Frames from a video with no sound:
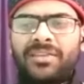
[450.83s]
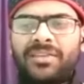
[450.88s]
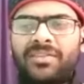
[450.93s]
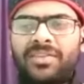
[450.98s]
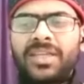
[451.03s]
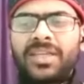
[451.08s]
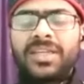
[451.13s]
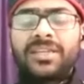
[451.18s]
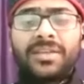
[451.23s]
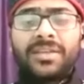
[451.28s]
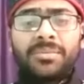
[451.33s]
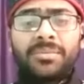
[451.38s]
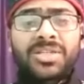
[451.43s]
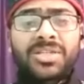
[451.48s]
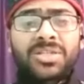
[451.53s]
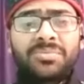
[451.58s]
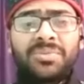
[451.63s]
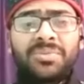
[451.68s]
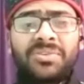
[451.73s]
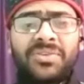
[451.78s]
I think they
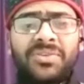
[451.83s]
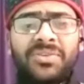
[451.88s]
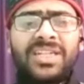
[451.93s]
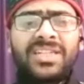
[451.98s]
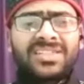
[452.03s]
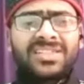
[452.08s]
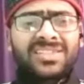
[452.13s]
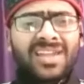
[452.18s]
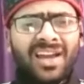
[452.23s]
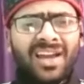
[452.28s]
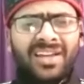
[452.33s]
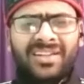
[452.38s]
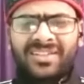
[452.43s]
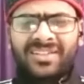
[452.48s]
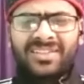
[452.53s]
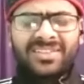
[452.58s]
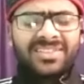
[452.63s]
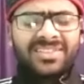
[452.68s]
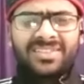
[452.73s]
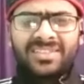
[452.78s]
must be feeling
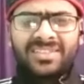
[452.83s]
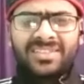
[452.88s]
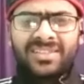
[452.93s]
tired.